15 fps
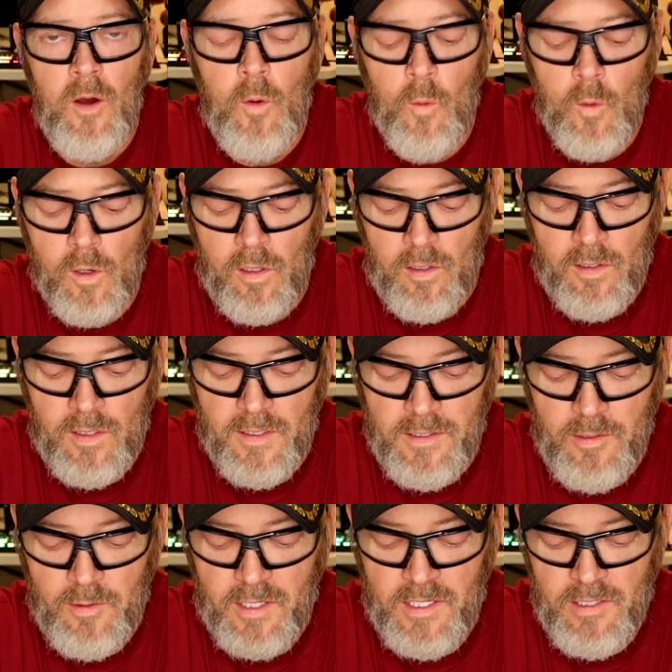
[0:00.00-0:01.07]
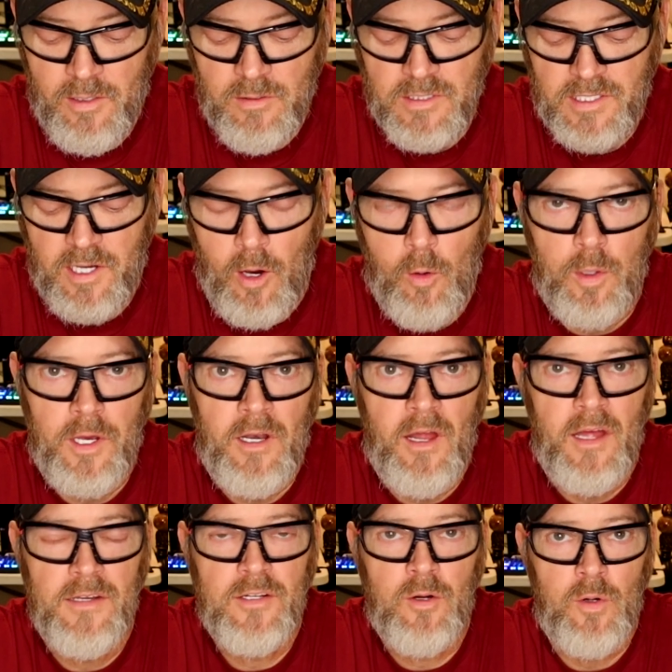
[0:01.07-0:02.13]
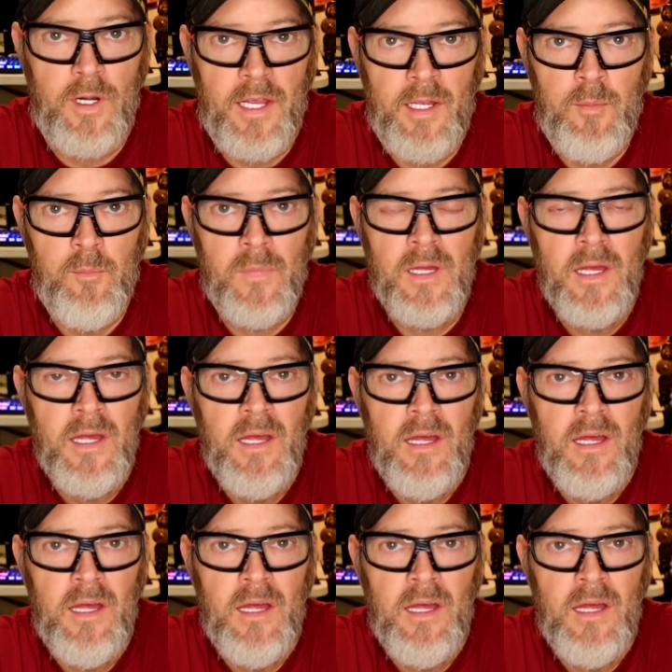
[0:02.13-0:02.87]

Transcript: or you can use coconut cream,